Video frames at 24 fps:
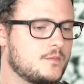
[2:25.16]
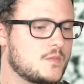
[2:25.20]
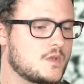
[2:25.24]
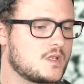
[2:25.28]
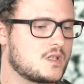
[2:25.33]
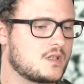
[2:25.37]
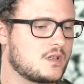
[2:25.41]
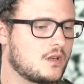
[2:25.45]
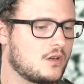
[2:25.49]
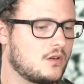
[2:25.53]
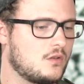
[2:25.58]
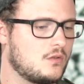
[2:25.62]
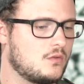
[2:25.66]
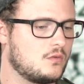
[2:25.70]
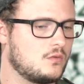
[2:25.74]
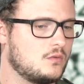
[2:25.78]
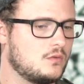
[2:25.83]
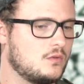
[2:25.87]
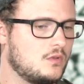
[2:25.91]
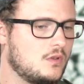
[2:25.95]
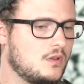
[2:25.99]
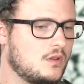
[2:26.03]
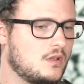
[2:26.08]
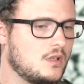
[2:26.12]

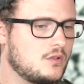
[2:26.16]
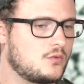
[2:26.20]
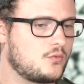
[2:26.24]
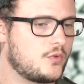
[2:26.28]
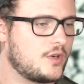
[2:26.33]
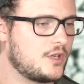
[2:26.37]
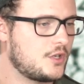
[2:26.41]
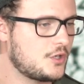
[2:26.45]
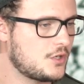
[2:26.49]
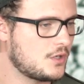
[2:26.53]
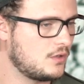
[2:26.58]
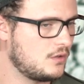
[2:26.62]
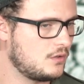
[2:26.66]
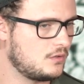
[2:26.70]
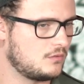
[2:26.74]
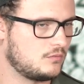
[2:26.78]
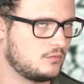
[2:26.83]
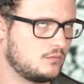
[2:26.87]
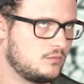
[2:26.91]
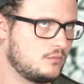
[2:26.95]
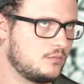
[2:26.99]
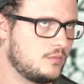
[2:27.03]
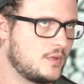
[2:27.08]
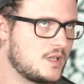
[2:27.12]
so the traditional,